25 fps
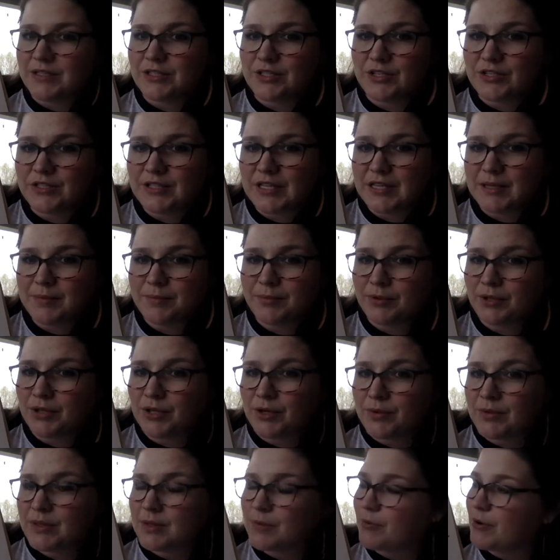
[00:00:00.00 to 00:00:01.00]
Do you see the
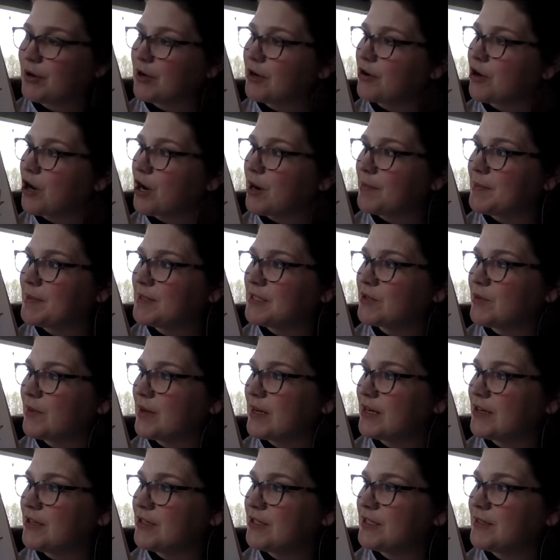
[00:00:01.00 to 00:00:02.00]
blue and the brown carpet
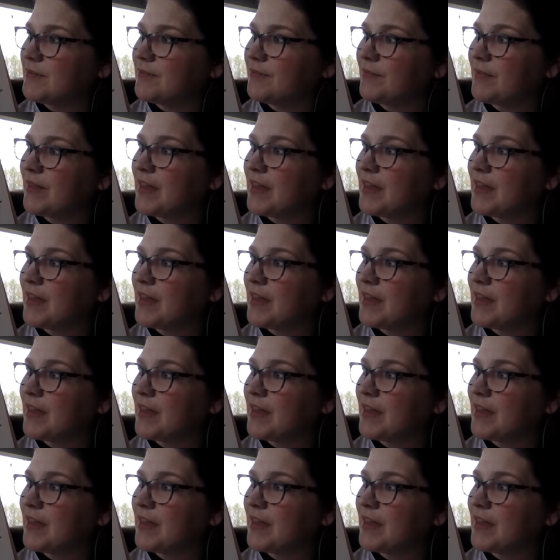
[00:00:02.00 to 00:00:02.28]
squares?